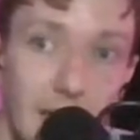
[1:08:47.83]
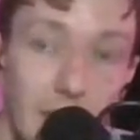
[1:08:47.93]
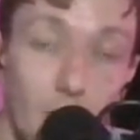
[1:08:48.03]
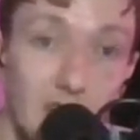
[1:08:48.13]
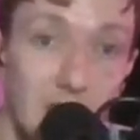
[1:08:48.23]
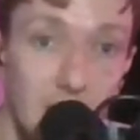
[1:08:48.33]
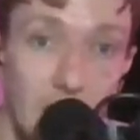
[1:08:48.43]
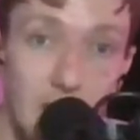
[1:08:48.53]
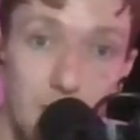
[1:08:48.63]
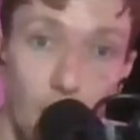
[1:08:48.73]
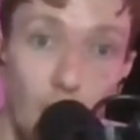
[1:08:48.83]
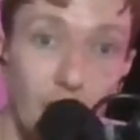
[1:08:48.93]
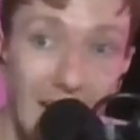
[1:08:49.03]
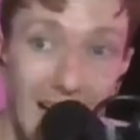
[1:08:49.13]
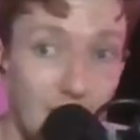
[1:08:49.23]
which occurs
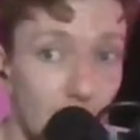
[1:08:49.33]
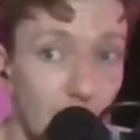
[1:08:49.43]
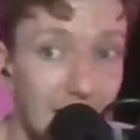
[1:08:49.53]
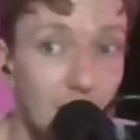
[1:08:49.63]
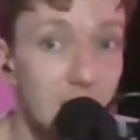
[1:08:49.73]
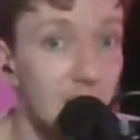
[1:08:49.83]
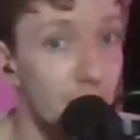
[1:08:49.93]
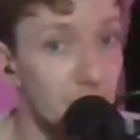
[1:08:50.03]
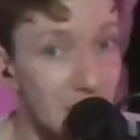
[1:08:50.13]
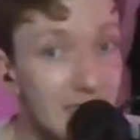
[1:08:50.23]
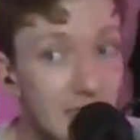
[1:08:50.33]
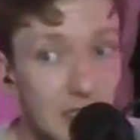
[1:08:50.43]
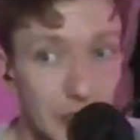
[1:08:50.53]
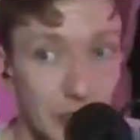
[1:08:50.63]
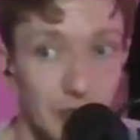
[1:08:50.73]
both an actual increase of police in
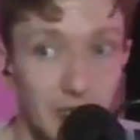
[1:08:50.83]
schools